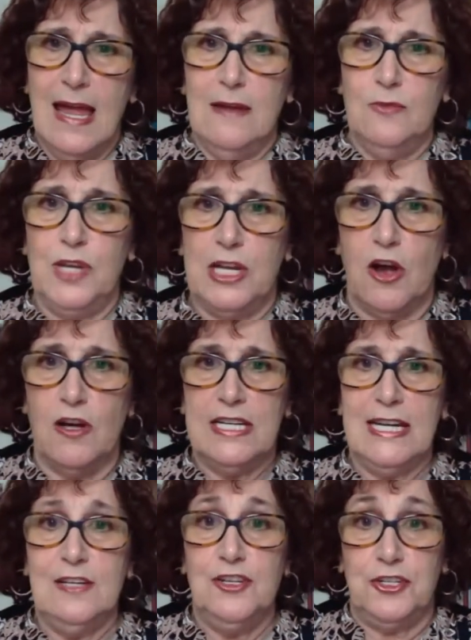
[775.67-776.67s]

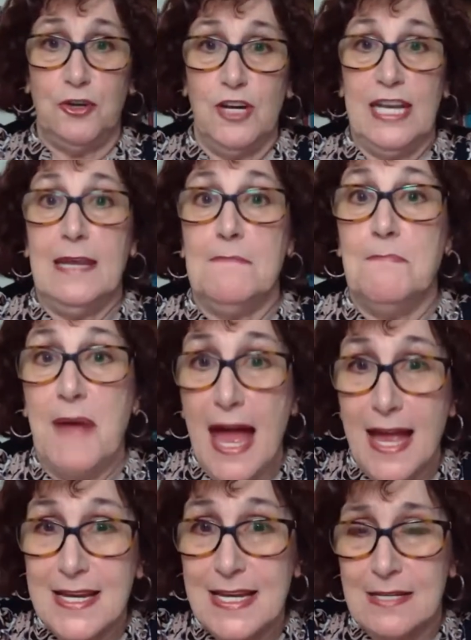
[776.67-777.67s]
regarding turning
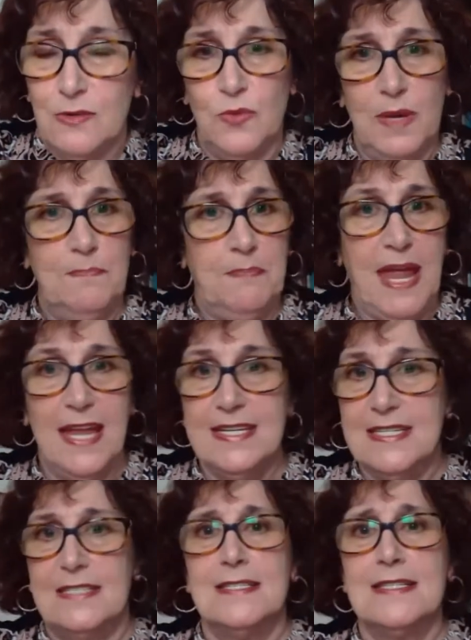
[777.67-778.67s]
back,
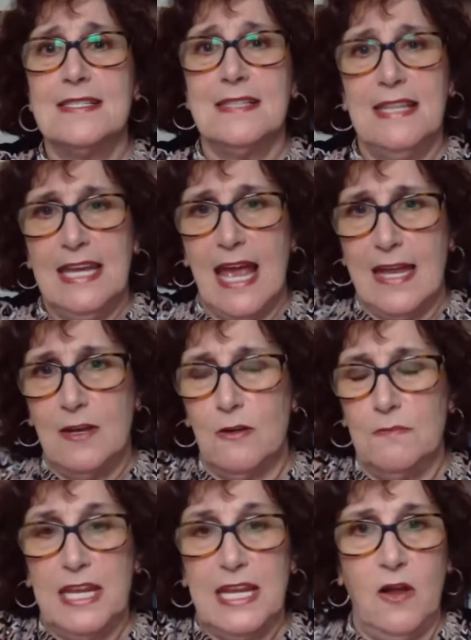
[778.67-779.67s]
repentance, the
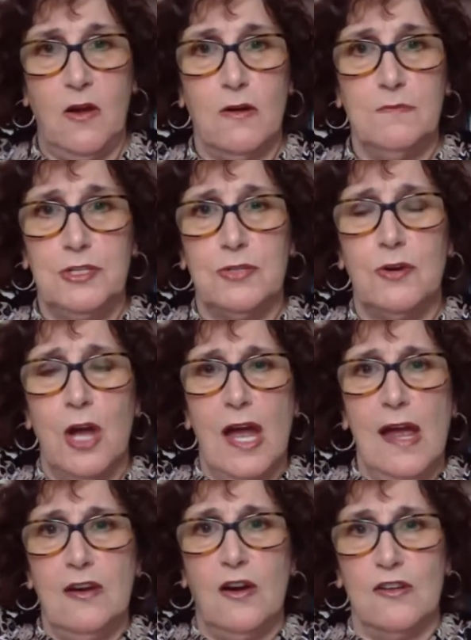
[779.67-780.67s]
enemy comes to
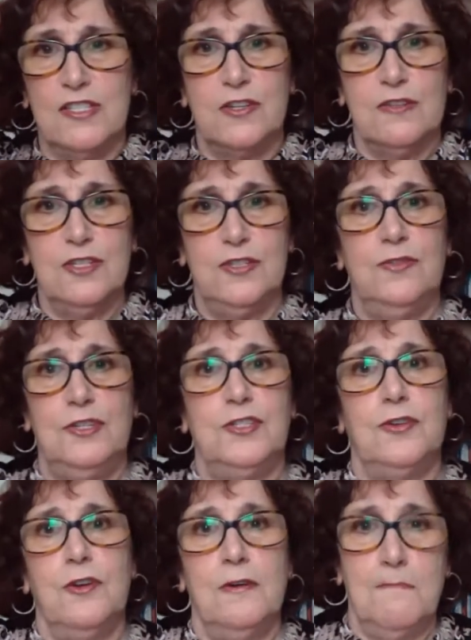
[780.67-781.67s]
cause us to
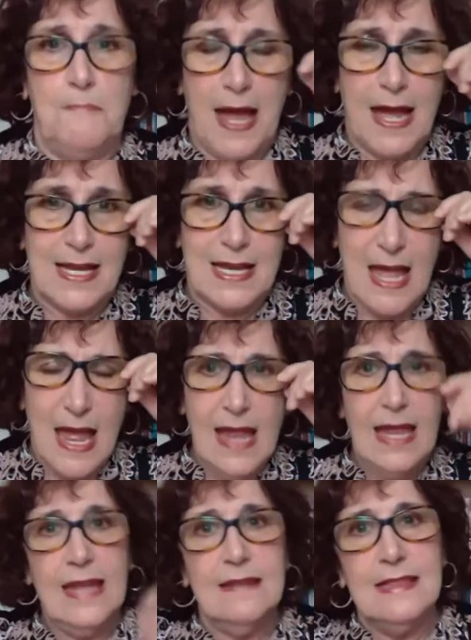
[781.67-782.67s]
turn back.
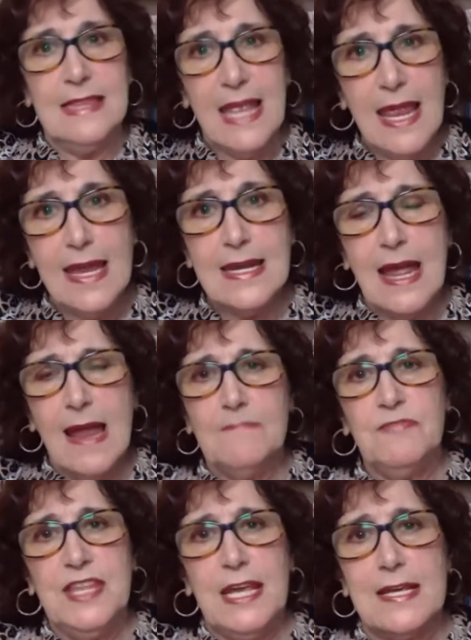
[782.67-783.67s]
And then
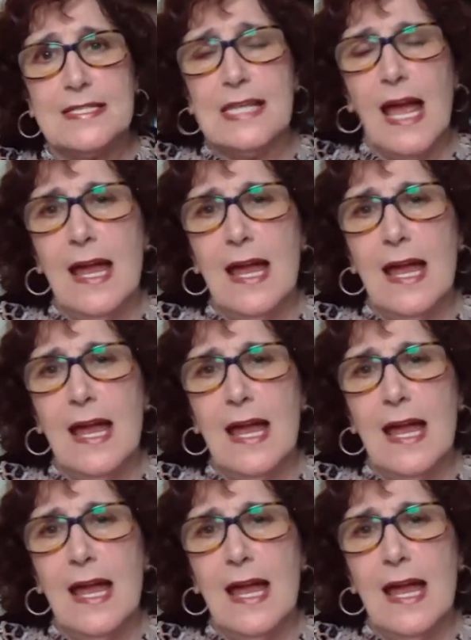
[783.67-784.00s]
there's